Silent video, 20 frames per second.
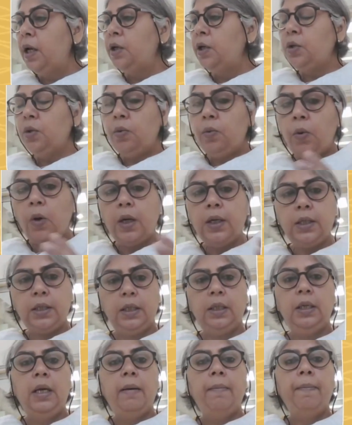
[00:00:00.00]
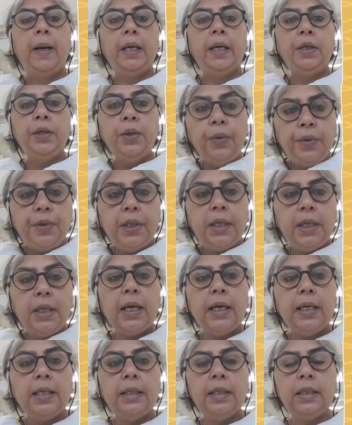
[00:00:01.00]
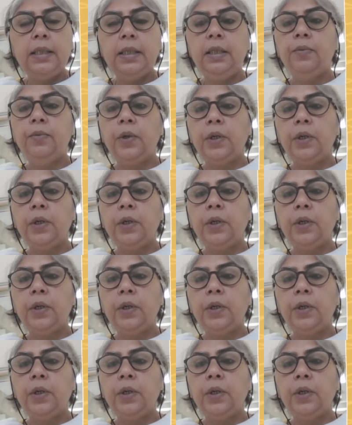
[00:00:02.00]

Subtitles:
So by using ICT,